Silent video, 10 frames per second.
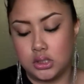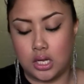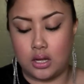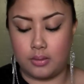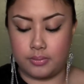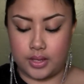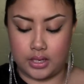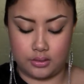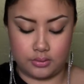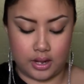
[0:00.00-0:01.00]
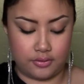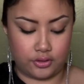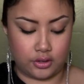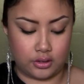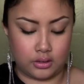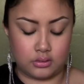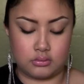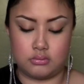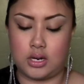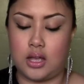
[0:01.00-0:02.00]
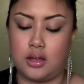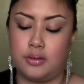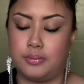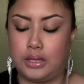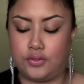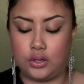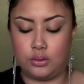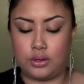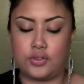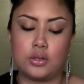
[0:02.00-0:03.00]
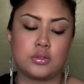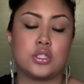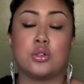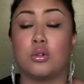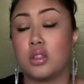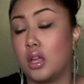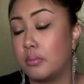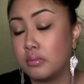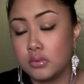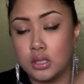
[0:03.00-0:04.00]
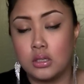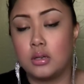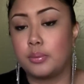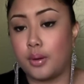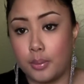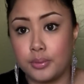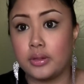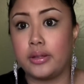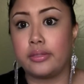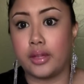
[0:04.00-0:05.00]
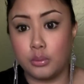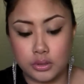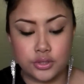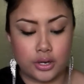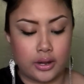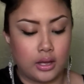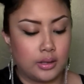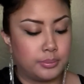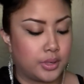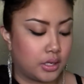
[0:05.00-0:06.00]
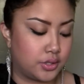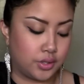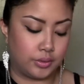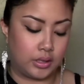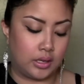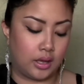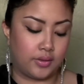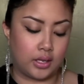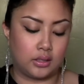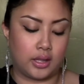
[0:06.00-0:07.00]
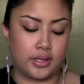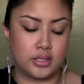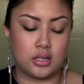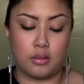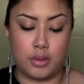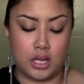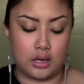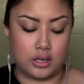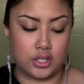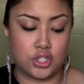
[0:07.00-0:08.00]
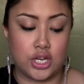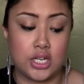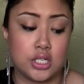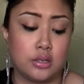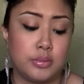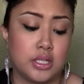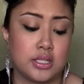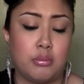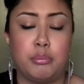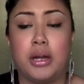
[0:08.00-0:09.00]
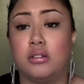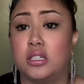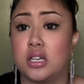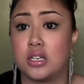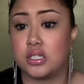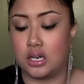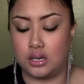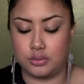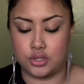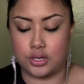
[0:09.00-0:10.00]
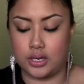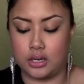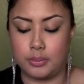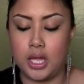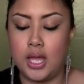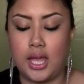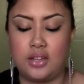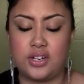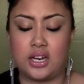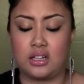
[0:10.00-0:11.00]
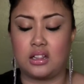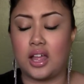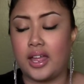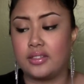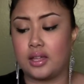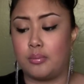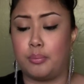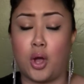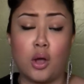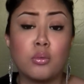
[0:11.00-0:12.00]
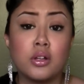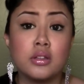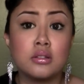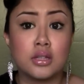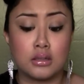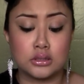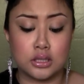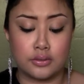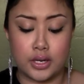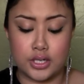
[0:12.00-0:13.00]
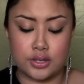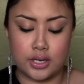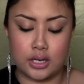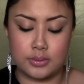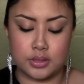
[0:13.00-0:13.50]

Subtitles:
They don't ever, if you don't store them properly, they will dry up. Not joking. I've had clients come in and exchange them because they barely touched it and it was dried up. I even had a client that bought one that was already dried up.